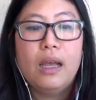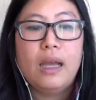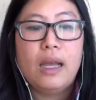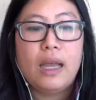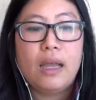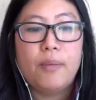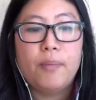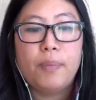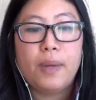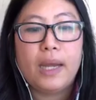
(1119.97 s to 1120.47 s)

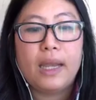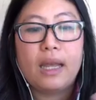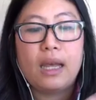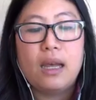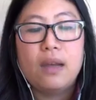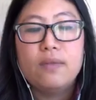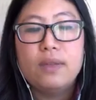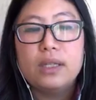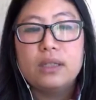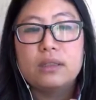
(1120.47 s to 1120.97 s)
And by
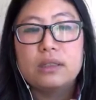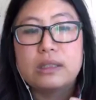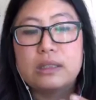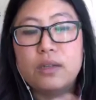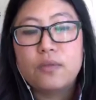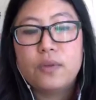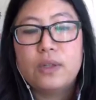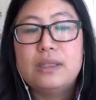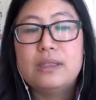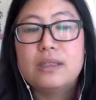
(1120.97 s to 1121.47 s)
having
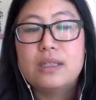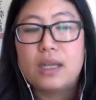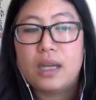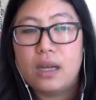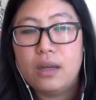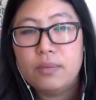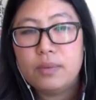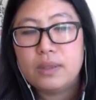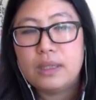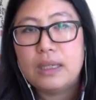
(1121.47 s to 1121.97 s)
different
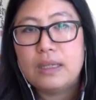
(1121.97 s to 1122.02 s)
depth,